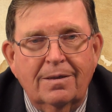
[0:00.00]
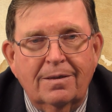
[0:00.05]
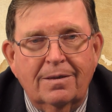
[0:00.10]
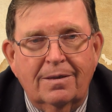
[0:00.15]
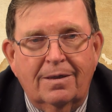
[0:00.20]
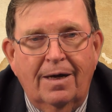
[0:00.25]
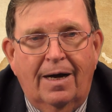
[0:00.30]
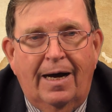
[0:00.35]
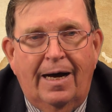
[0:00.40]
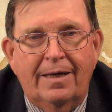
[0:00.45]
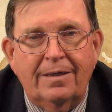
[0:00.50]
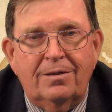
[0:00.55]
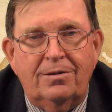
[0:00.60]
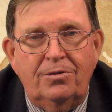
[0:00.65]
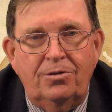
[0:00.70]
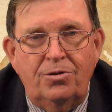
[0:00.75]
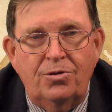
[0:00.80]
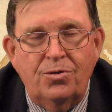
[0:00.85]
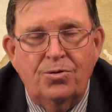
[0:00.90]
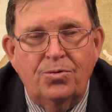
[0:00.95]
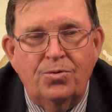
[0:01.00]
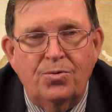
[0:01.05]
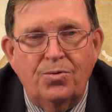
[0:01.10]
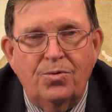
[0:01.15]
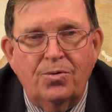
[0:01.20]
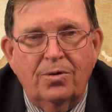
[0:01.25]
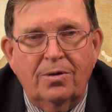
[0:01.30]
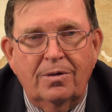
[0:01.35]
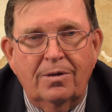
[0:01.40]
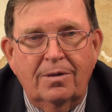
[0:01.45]
God
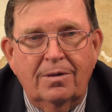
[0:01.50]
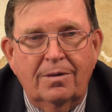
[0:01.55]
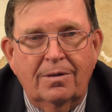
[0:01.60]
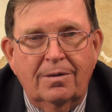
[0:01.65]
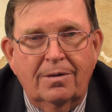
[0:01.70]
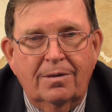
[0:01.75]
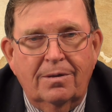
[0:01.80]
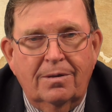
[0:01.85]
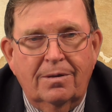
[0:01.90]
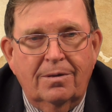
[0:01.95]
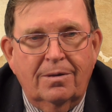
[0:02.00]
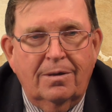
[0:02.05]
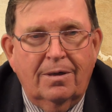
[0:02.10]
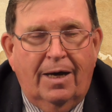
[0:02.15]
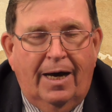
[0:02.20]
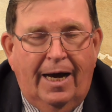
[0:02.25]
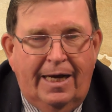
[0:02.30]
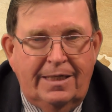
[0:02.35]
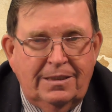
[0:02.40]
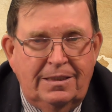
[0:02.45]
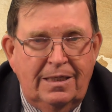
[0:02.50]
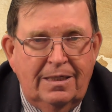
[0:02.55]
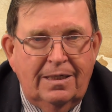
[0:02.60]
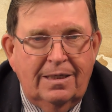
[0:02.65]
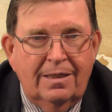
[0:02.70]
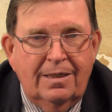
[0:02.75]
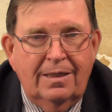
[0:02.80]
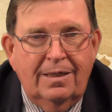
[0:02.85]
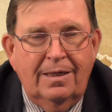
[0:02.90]
knew Isaac